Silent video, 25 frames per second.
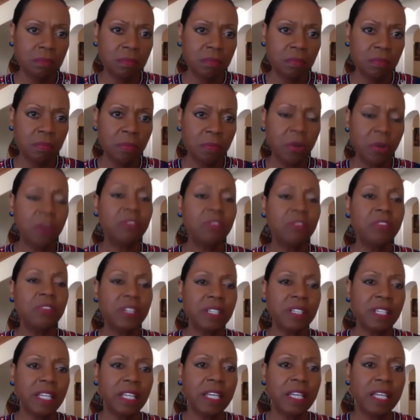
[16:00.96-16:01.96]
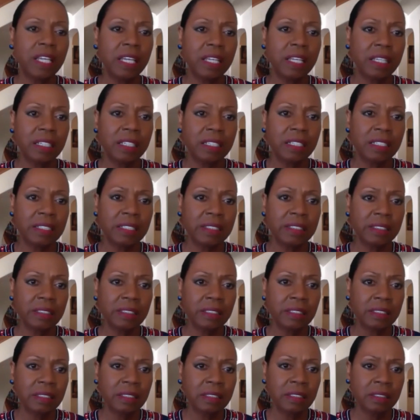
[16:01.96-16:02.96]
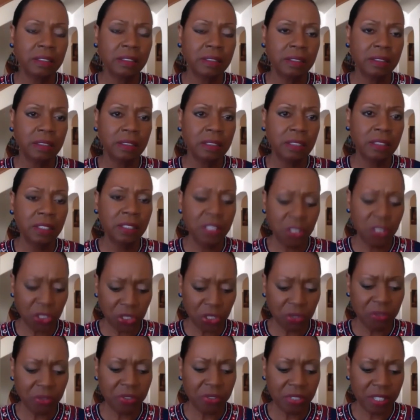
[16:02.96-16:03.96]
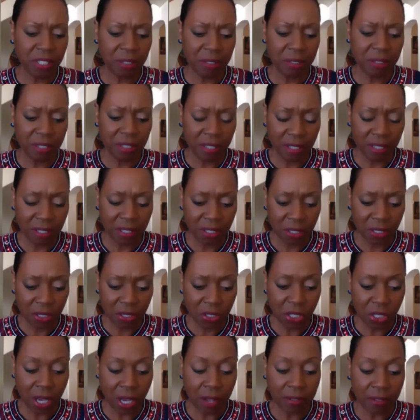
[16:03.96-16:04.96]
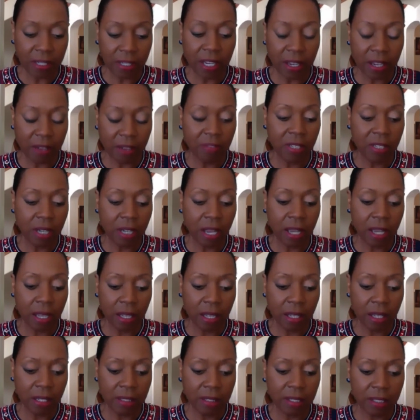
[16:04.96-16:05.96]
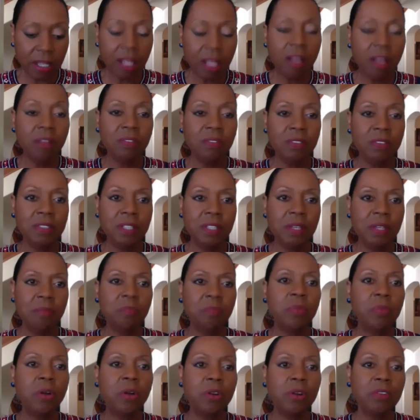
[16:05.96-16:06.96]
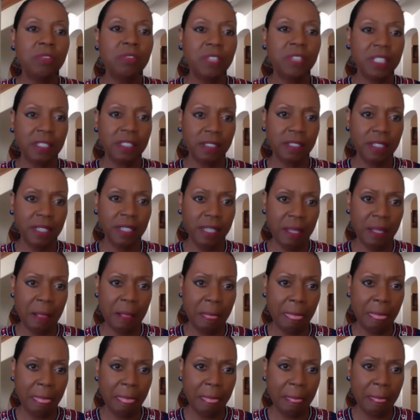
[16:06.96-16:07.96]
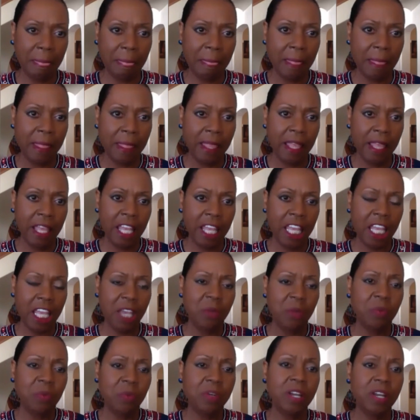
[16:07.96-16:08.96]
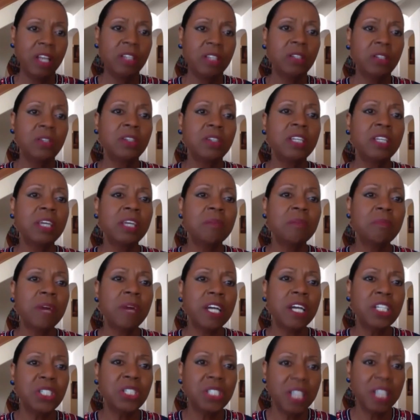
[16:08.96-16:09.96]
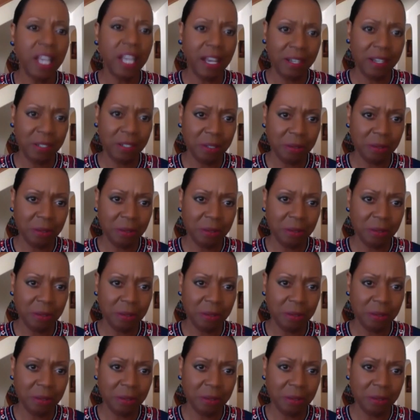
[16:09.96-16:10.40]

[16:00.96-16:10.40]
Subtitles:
perfectly. The children at Child Haven, I loved them perfectly. And when I look at my shadow